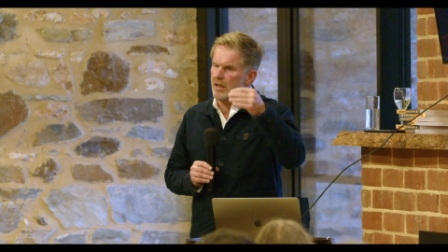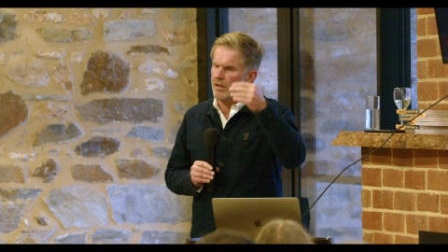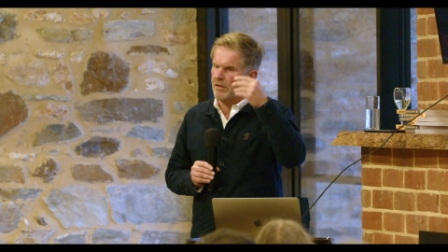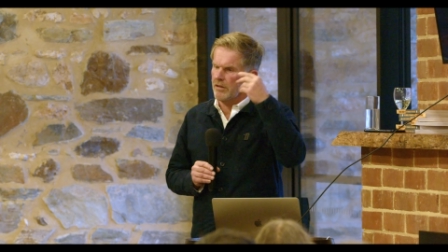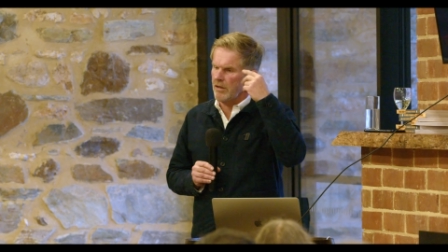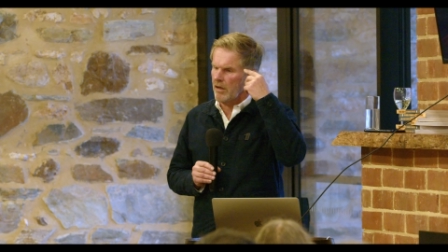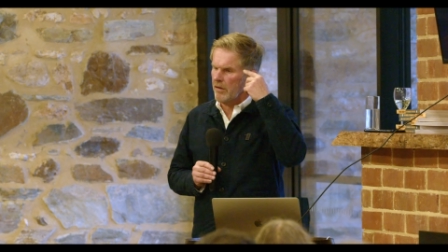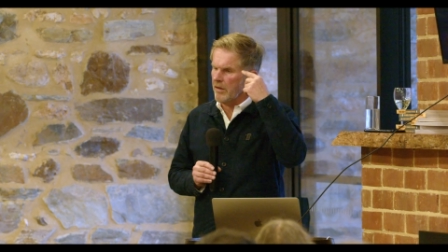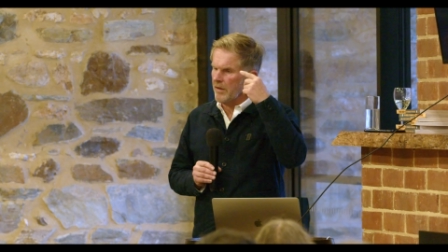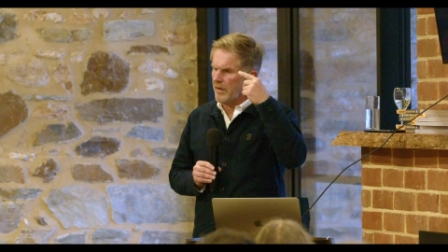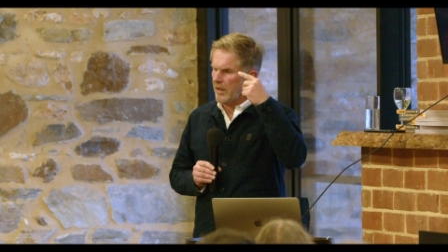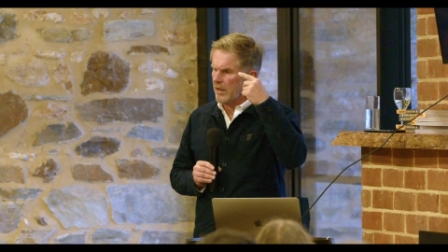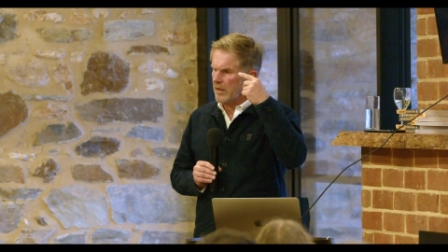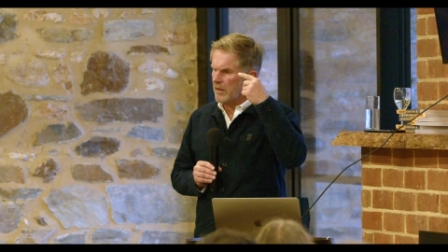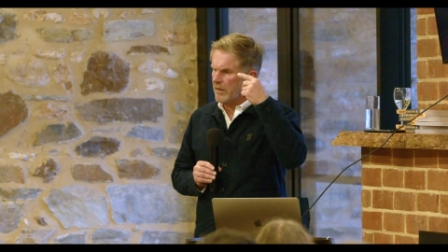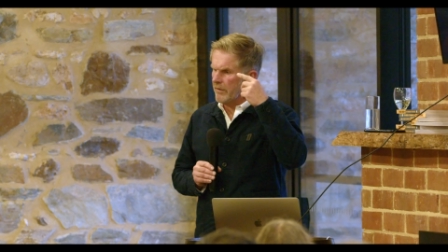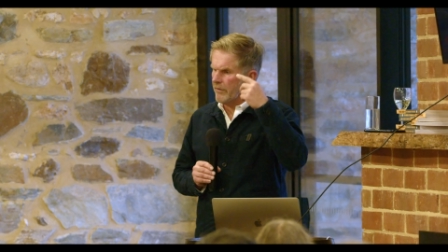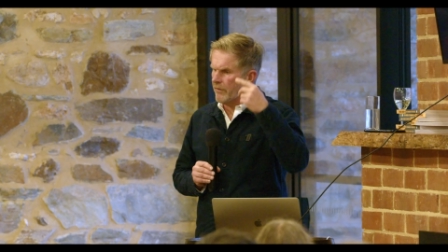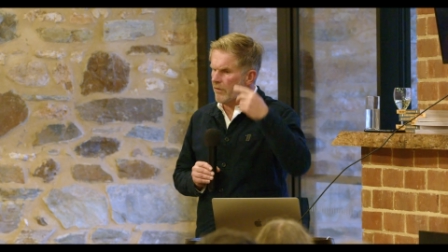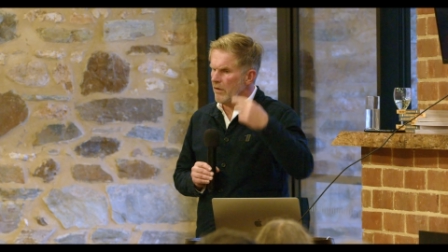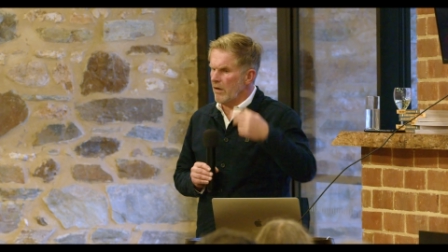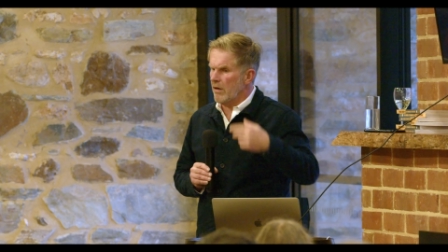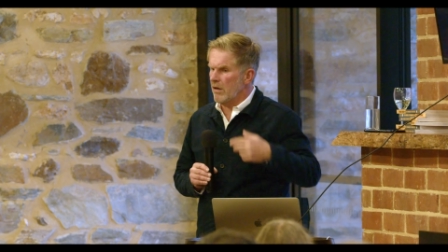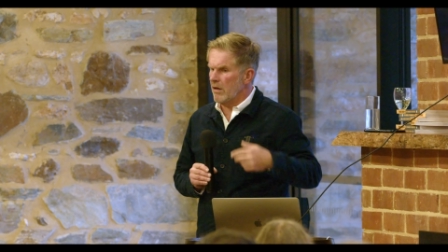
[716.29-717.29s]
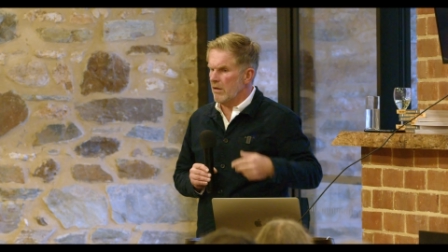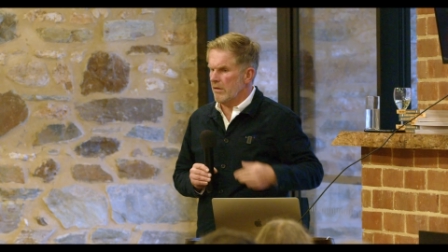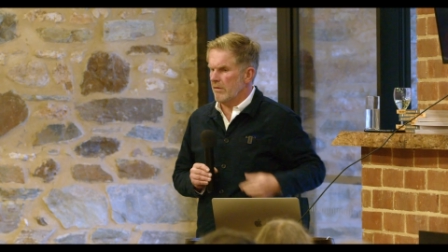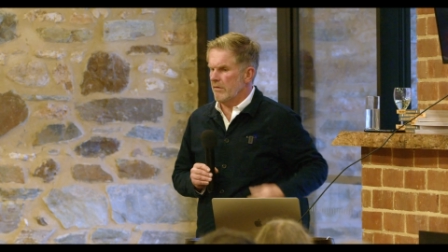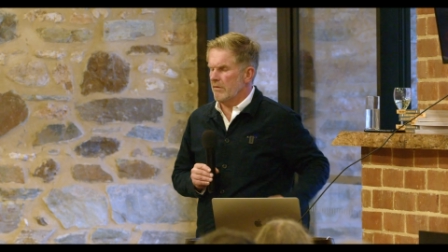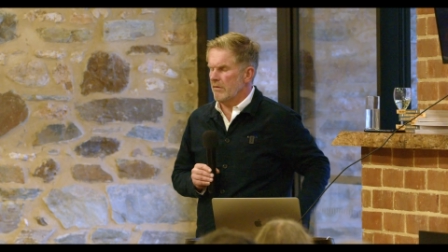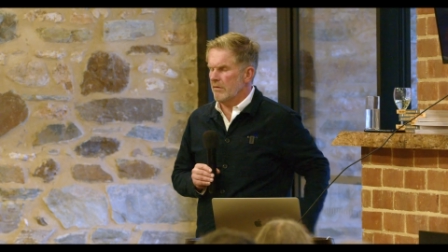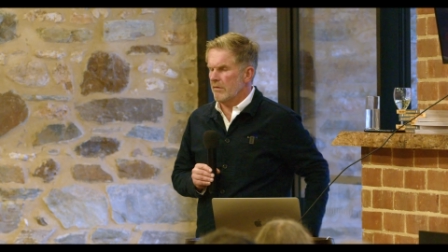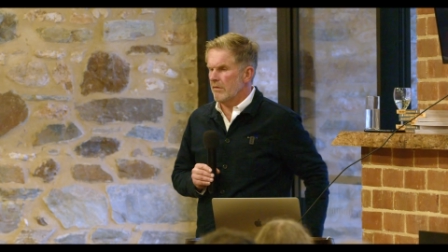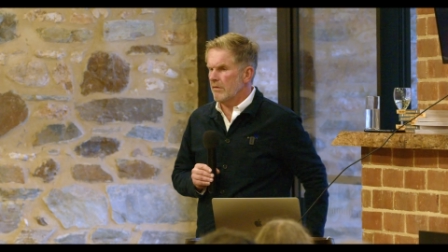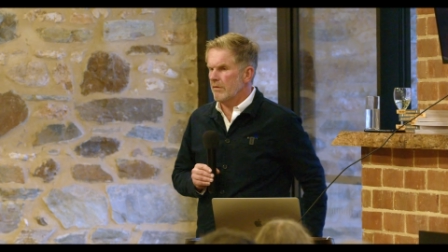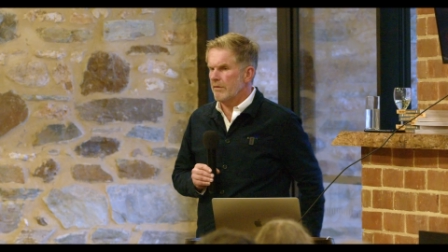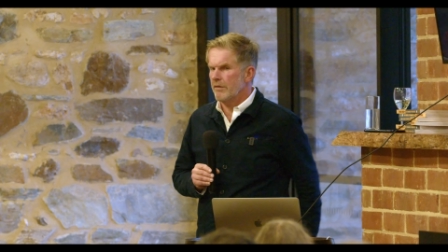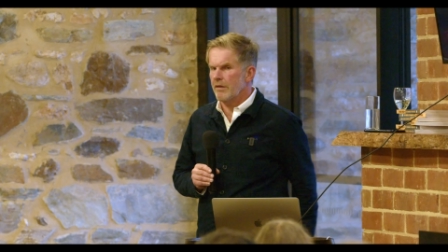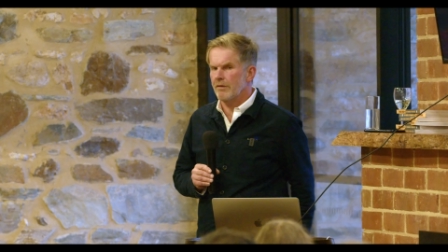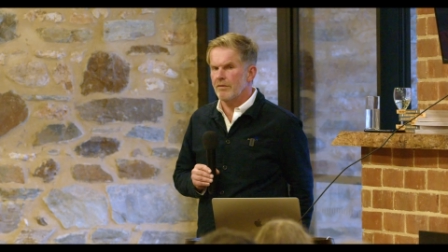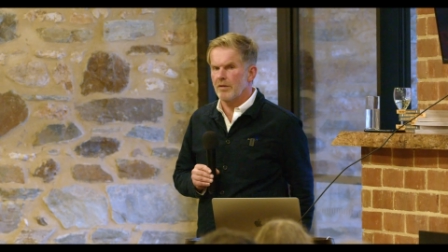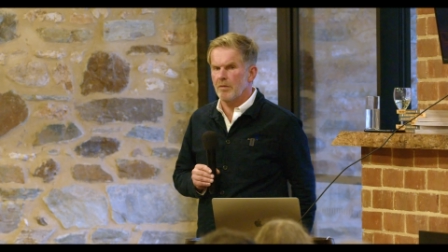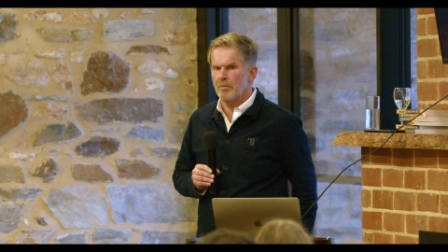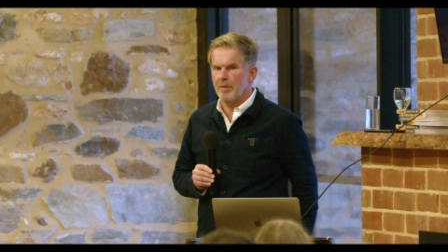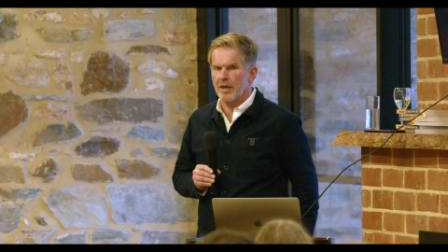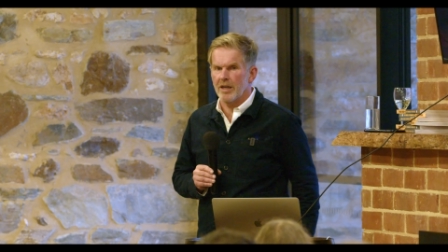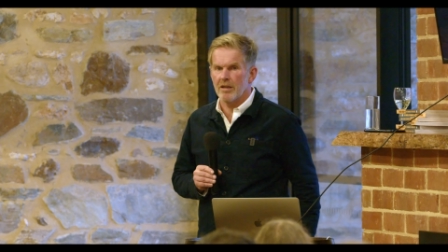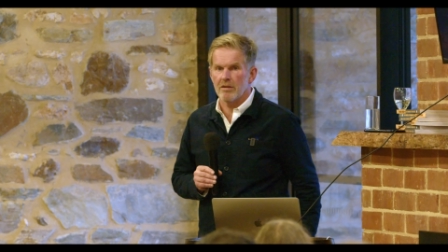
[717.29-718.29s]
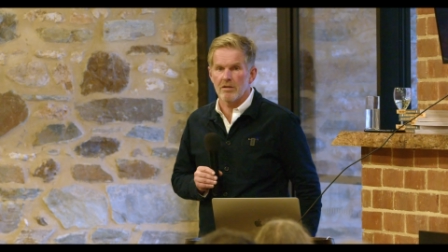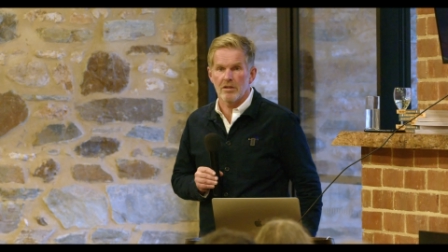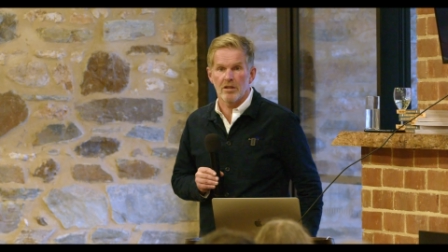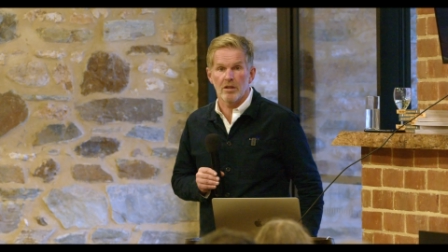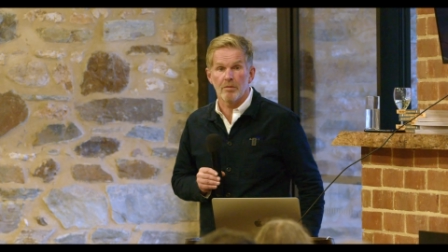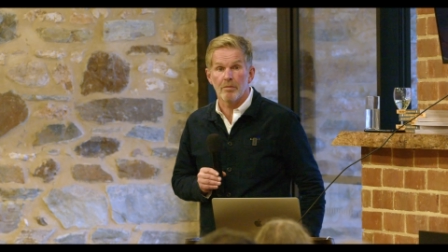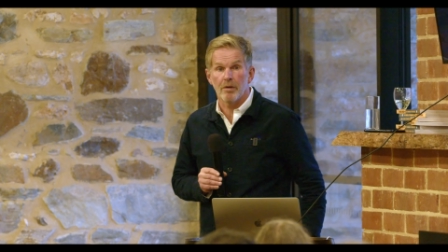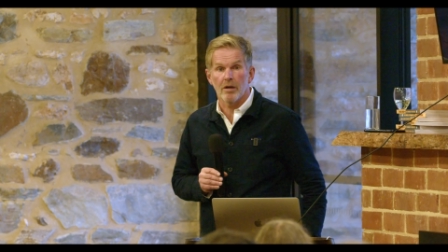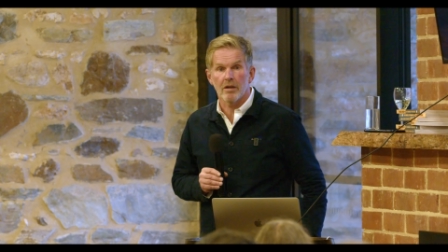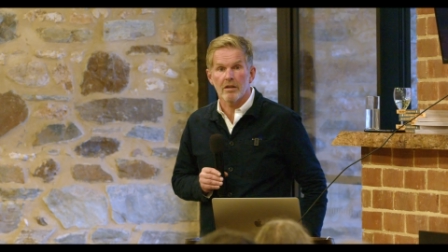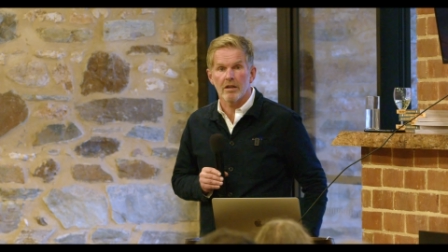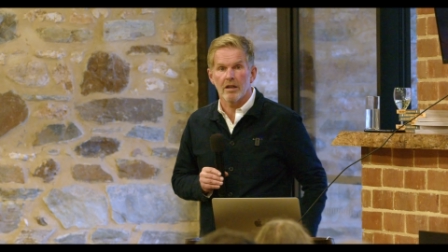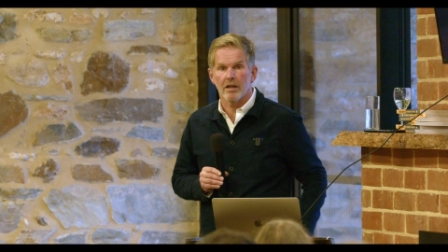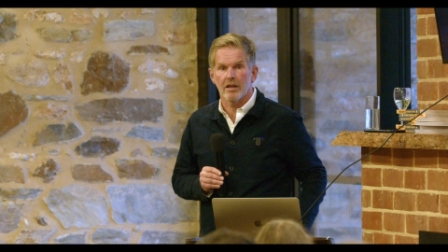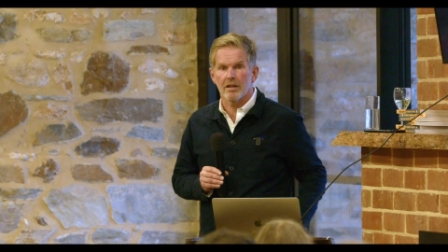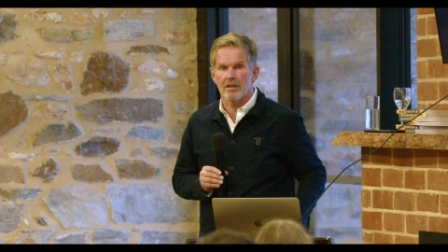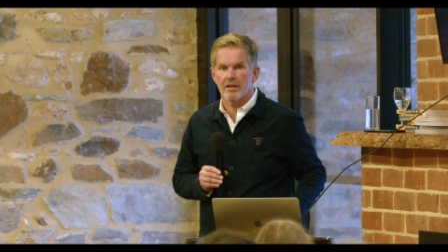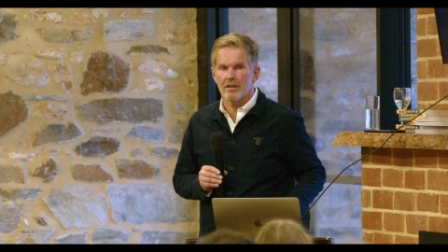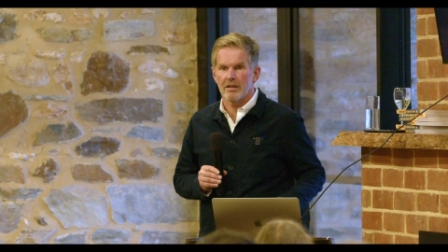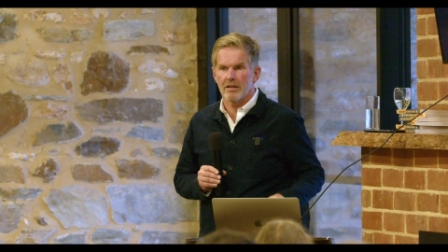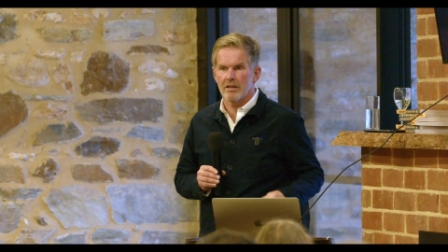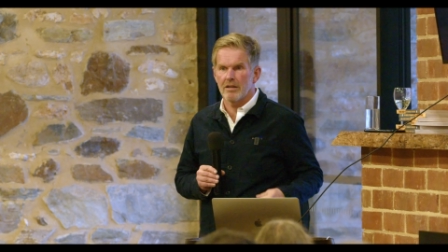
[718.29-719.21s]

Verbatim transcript: knowing that you've got 50 pounds in your pocket,